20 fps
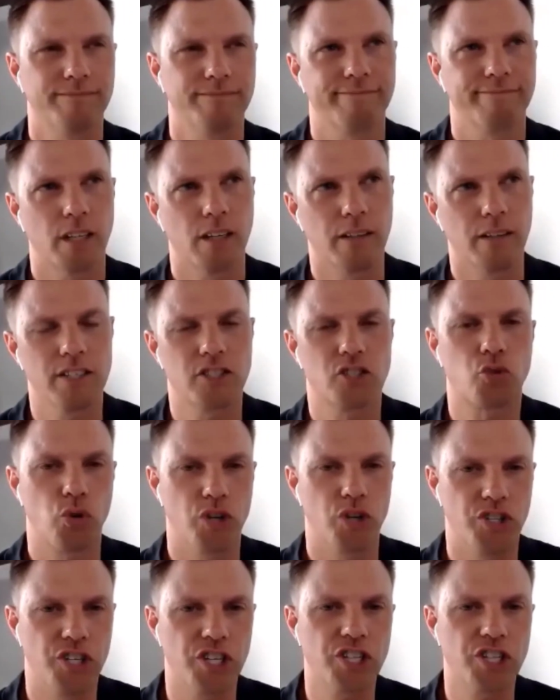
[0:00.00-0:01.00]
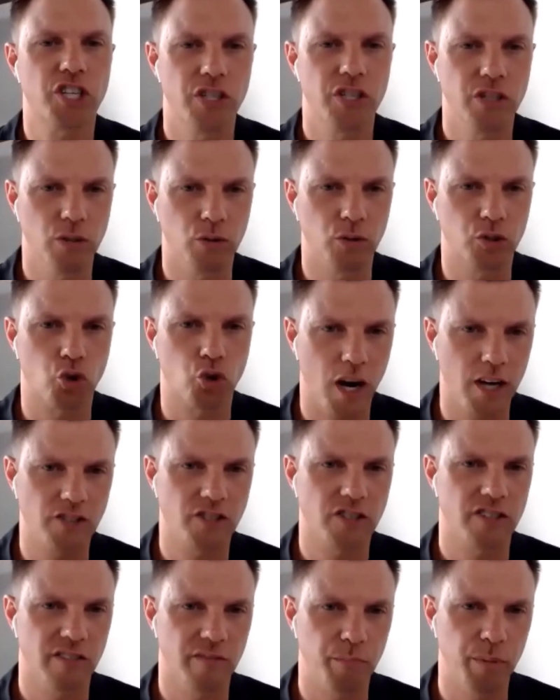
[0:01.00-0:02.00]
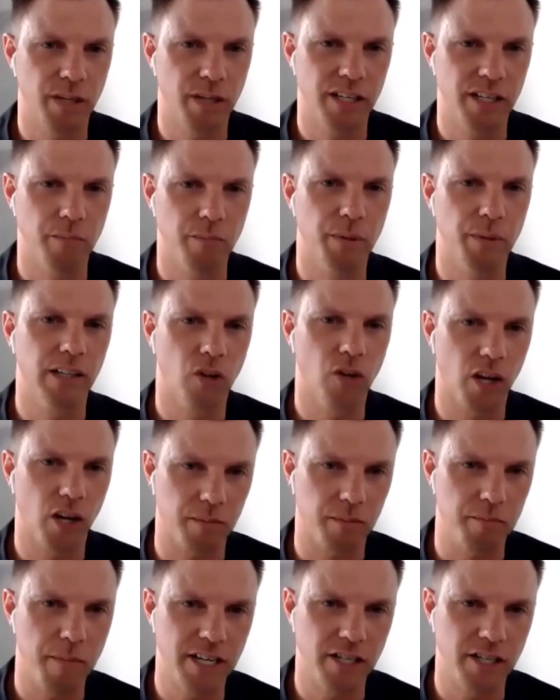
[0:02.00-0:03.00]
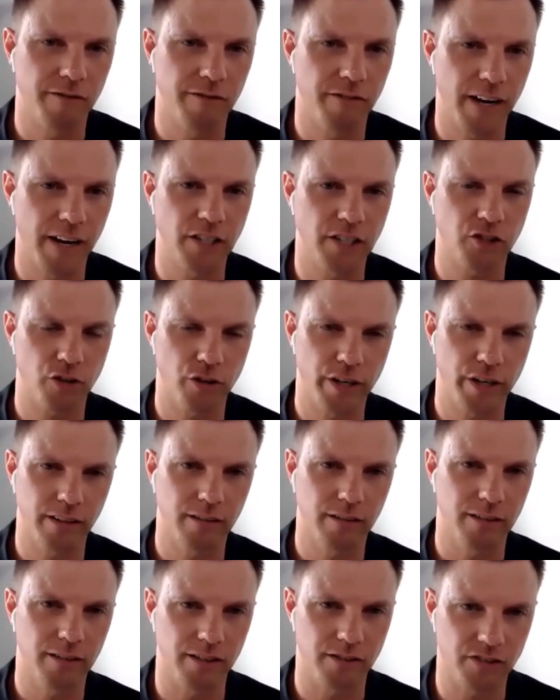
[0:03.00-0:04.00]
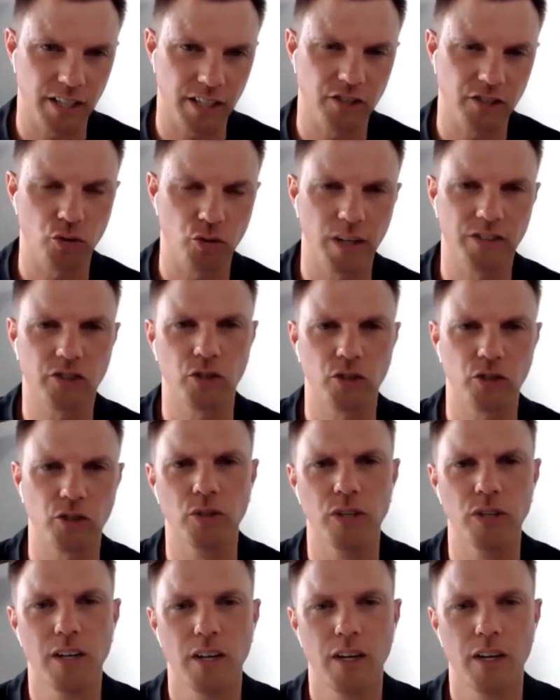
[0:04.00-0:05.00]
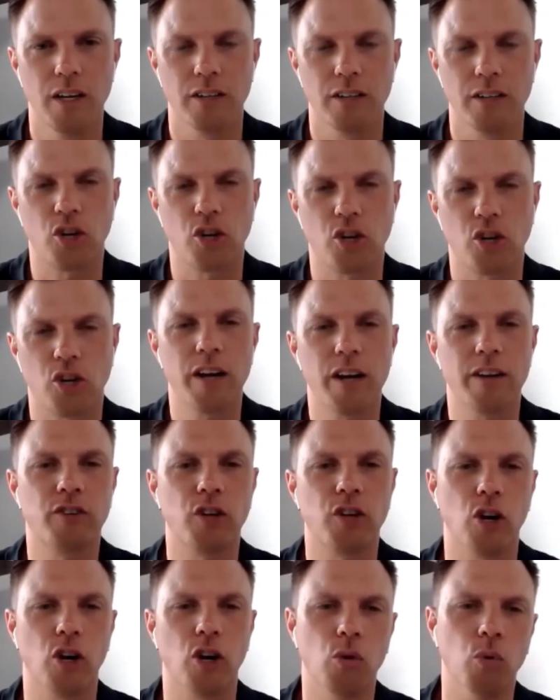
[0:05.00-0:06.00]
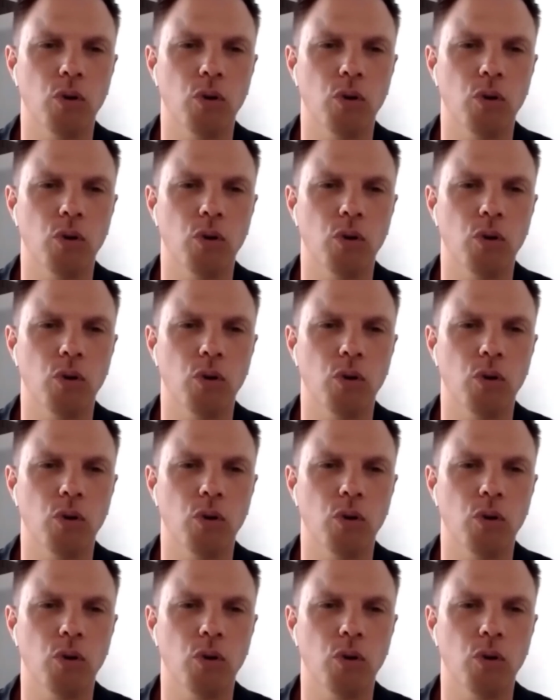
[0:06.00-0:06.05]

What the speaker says: I guess, traditional tranches of B2B, like manufacturing, et cetera, to kind of go, well, all